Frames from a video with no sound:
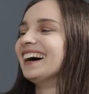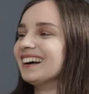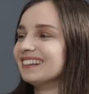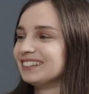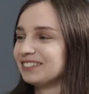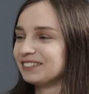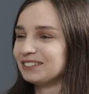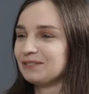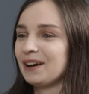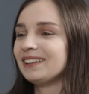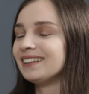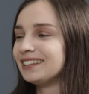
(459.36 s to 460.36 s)
Uh, so the
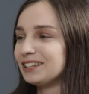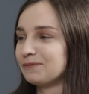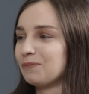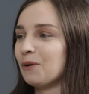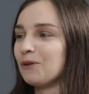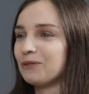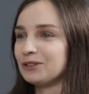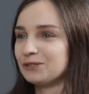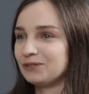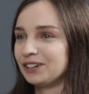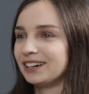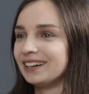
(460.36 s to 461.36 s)
way that he spoke was
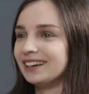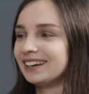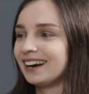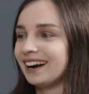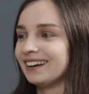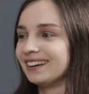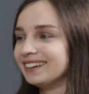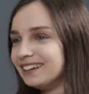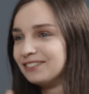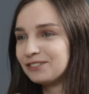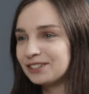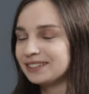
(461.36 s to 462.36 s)
really kind of
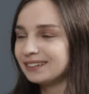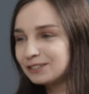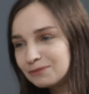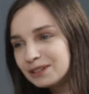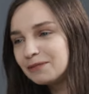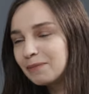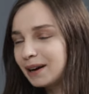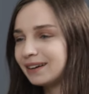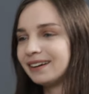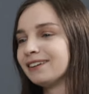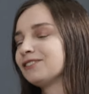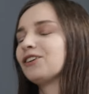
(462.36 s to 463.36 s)
interesting to me, but I
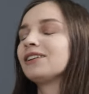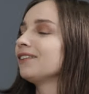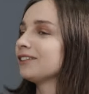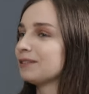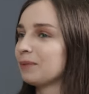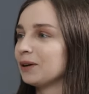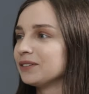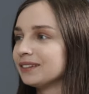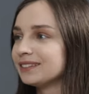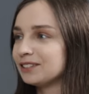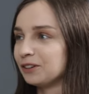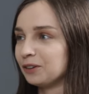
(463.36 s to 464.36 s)
didn't talk a lot about
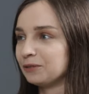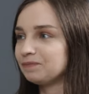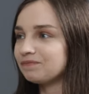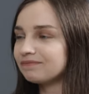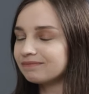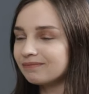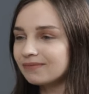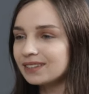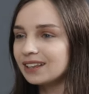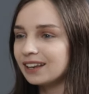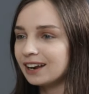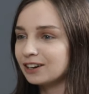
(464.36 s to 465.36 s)
it. So
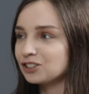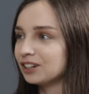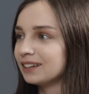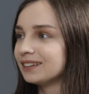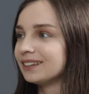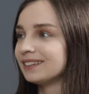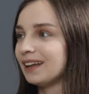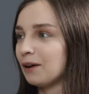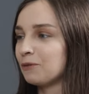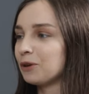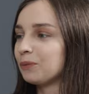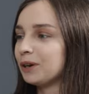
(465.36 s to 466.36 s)
actually the
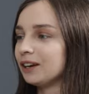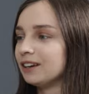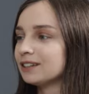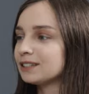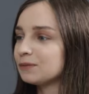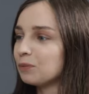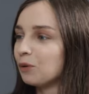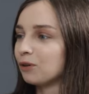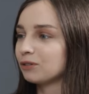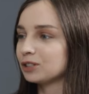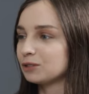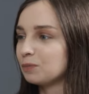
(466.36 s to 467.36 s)
time where we
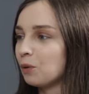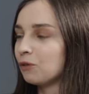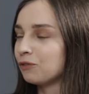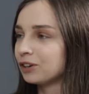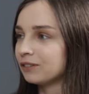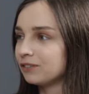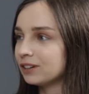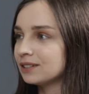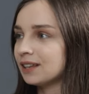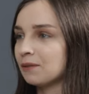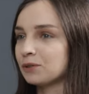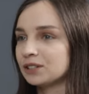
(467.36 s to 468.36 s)
spoke spoke for the first
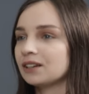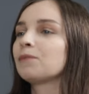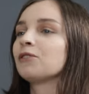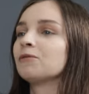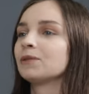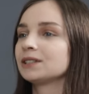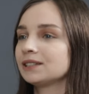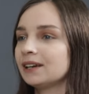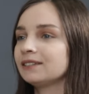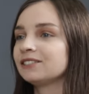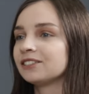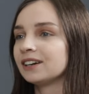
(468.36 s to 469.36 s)
time was a couple of months
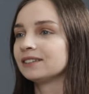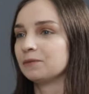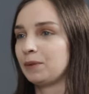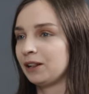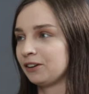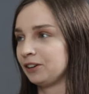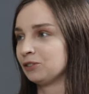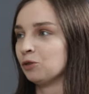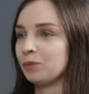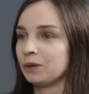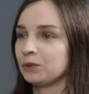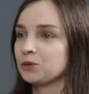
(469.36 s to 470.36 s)
later at the Belgrade
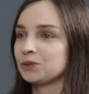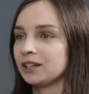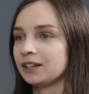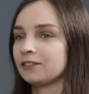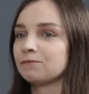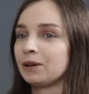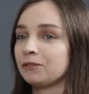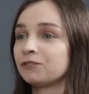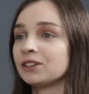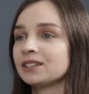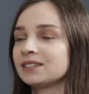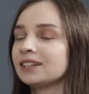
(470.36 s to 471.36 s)
Open, which was like my
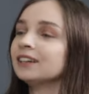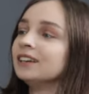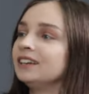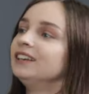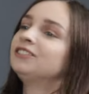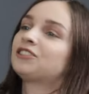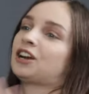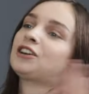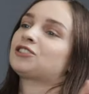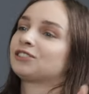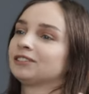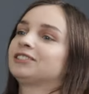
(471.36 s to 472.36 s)
first
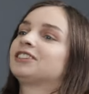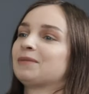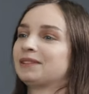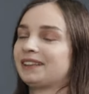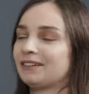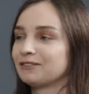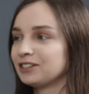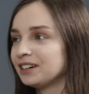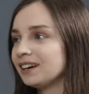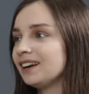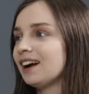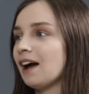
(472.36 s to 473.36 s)
international tournament
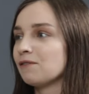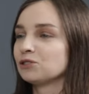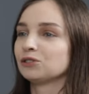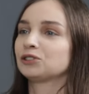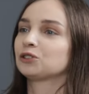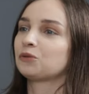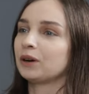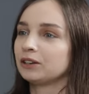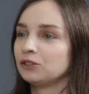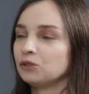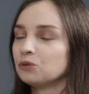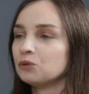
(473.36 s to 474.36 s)
ever. I was also quite
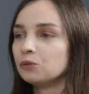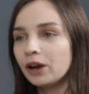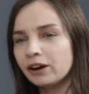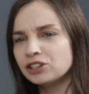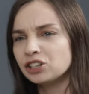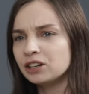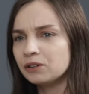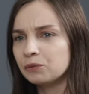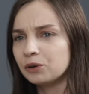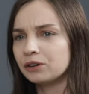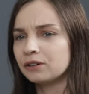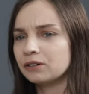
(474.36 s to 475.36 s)
new. We actually
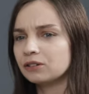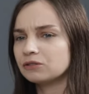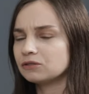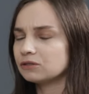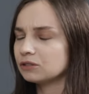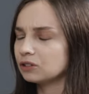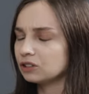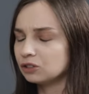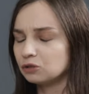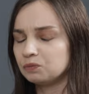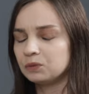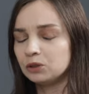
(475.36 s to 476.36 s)
were
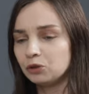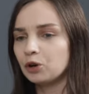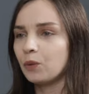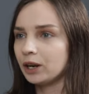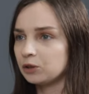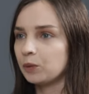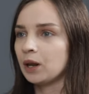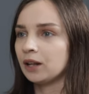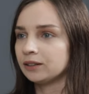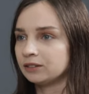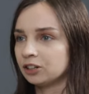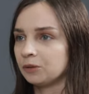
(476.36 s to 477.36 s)
doing quite well at
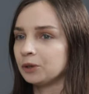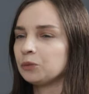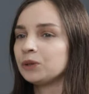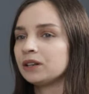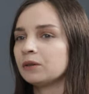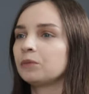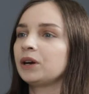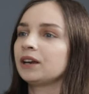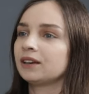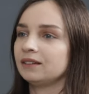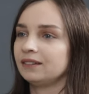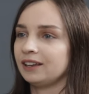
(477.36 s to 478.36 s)
the tournament. We didn't
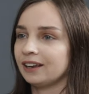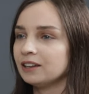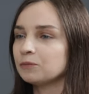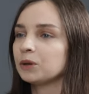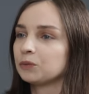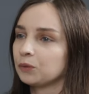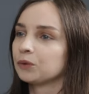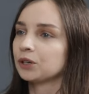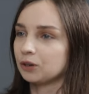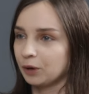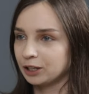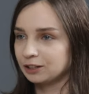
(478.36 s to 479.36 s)
break in the end, but we were
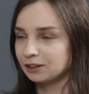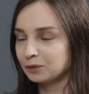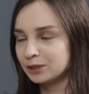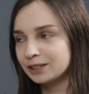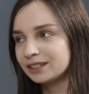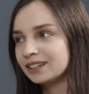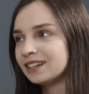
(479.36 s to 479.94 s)
quite close.